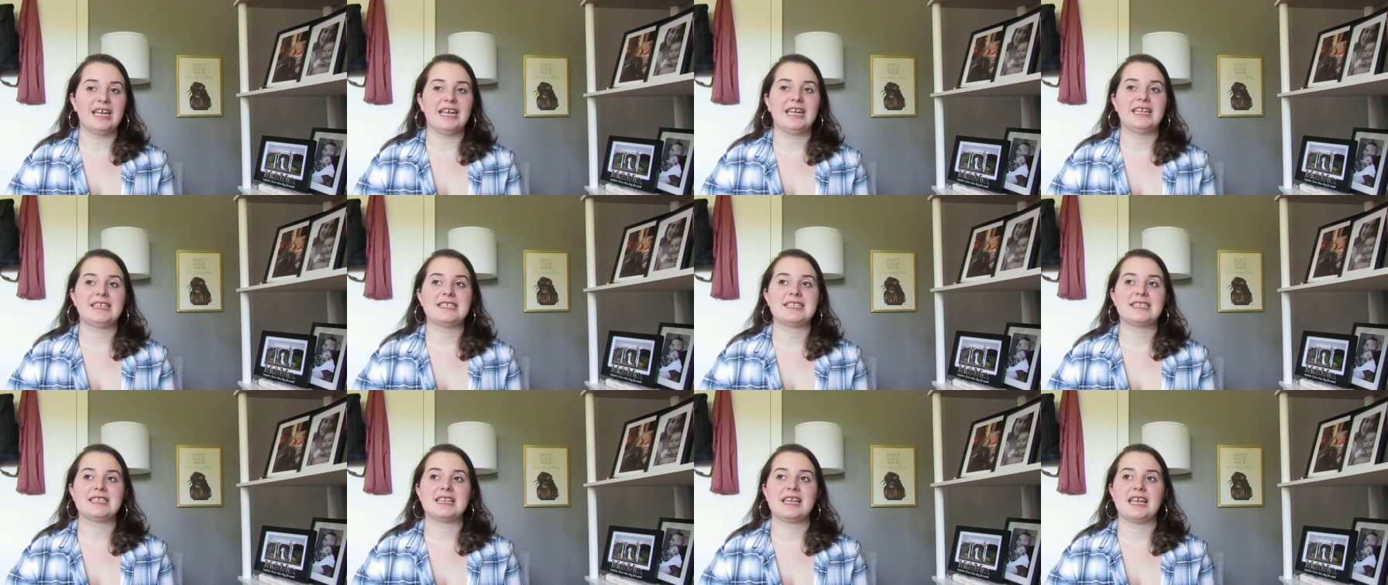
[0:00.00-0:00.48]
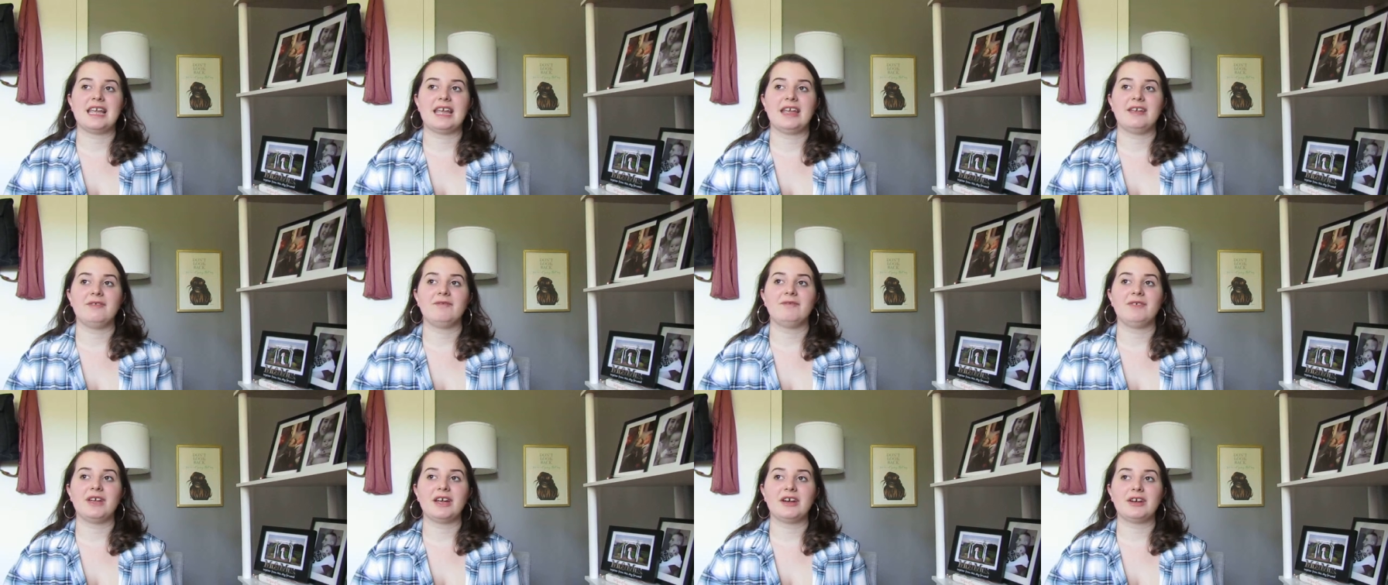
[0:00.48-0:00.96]
It's
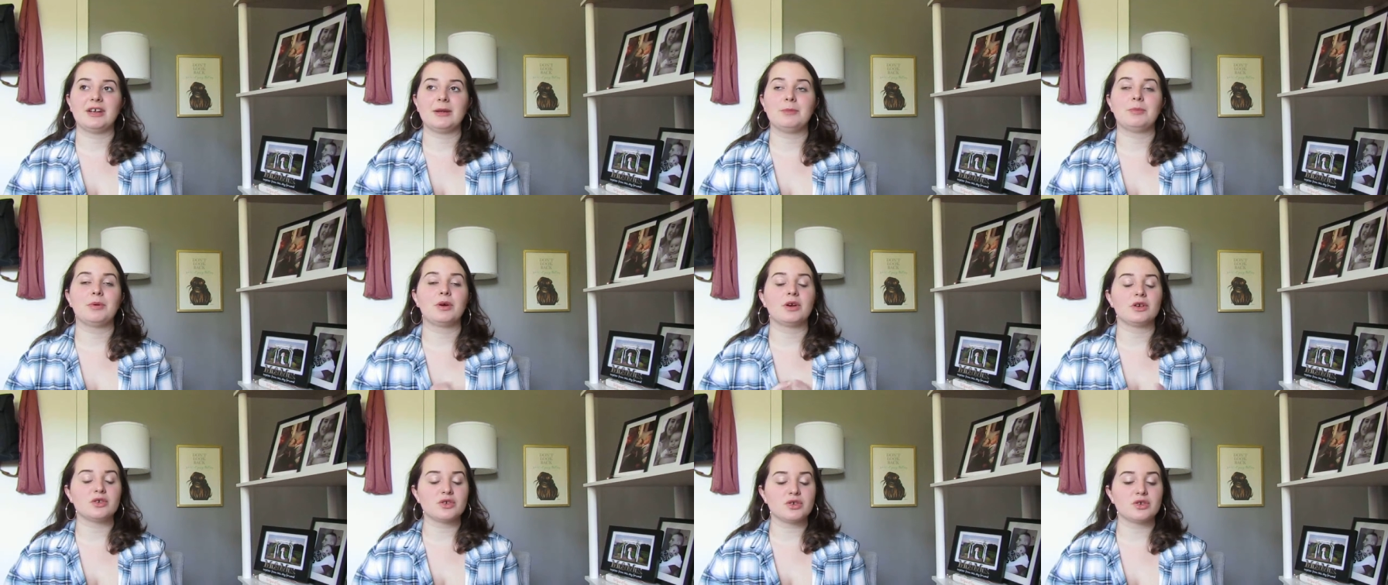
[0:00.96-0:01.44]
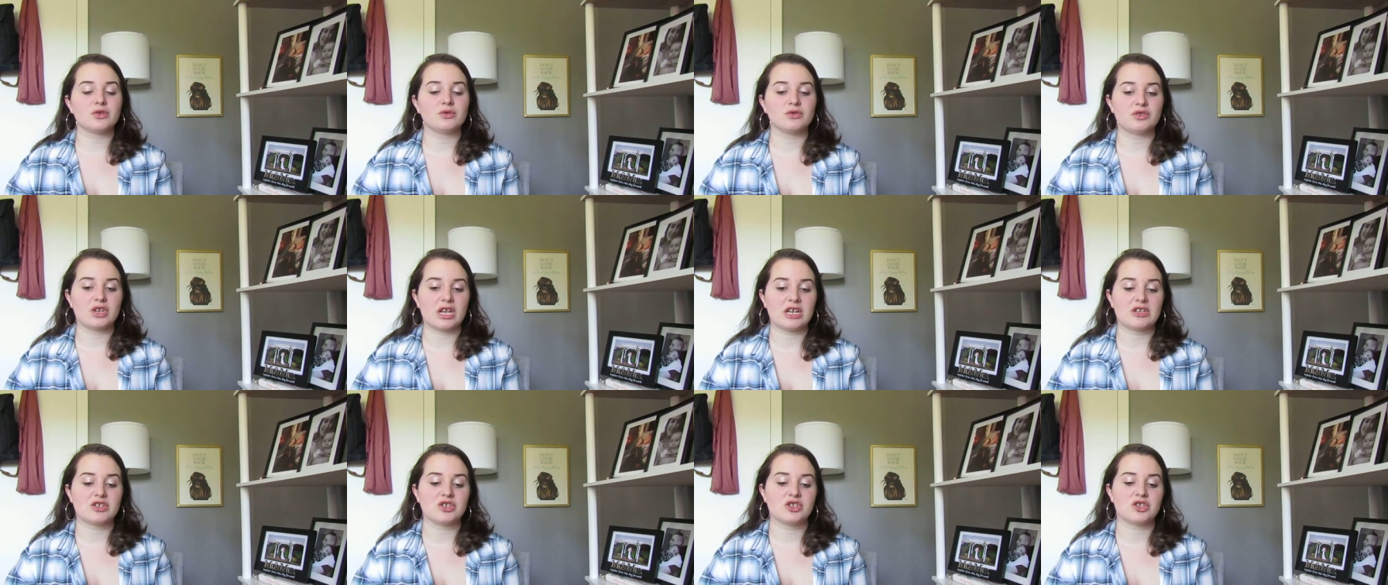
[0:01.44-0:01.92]
a very personal
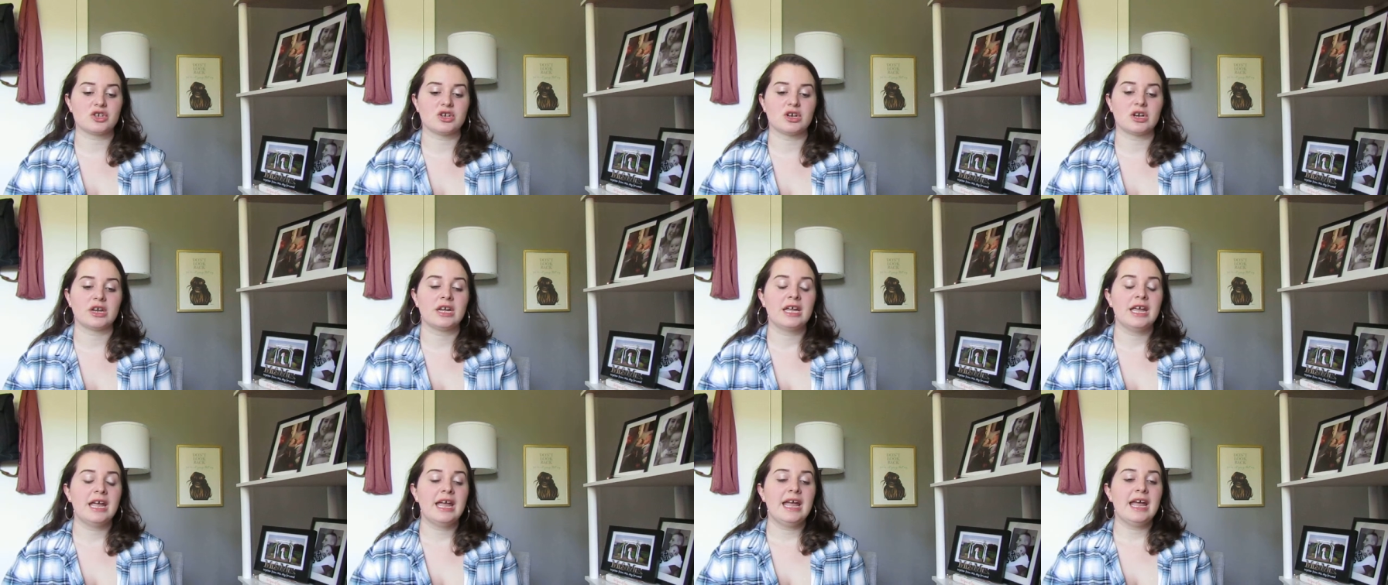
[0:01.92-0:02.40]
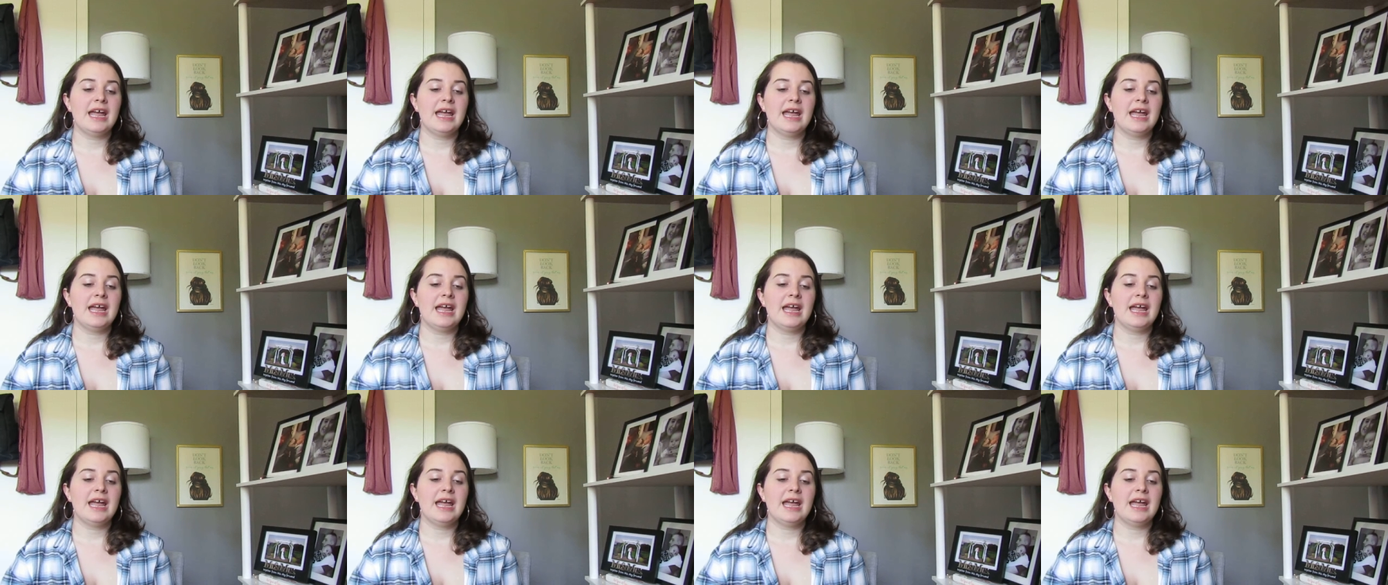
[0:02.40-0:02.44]
gesture